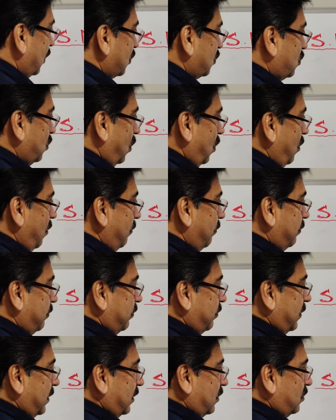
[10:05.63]
So
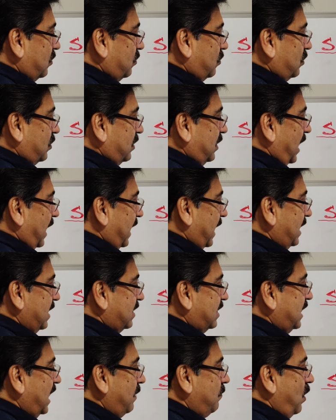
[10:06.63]
the
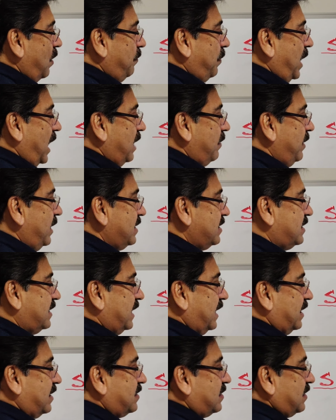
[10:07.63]
LCM of 5 and
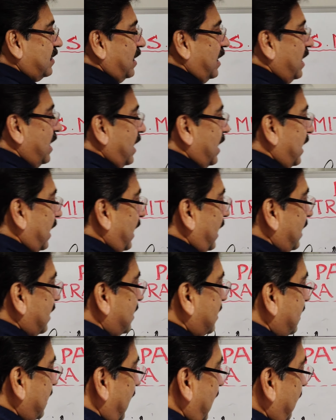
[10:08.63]
6,
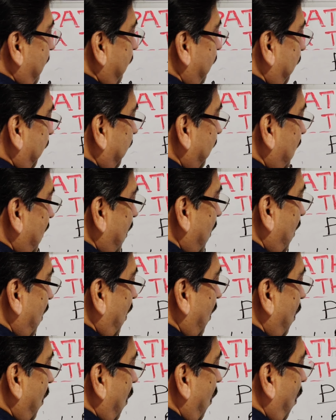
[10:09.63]
LCM
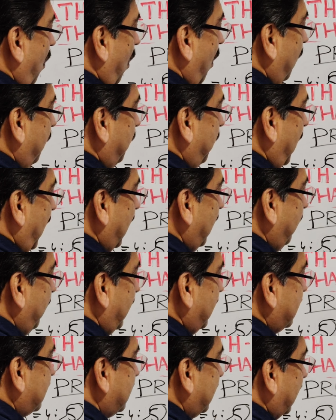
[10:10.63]
of 5
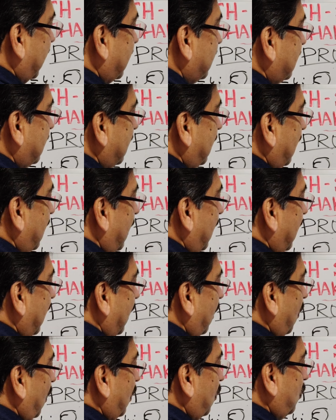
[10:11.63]
and 6
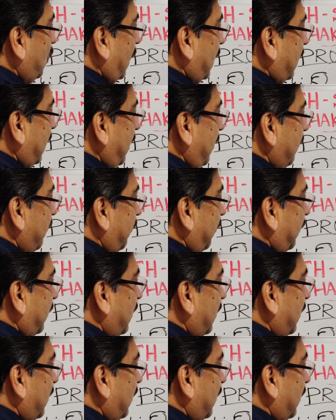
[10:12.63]
equal to 30.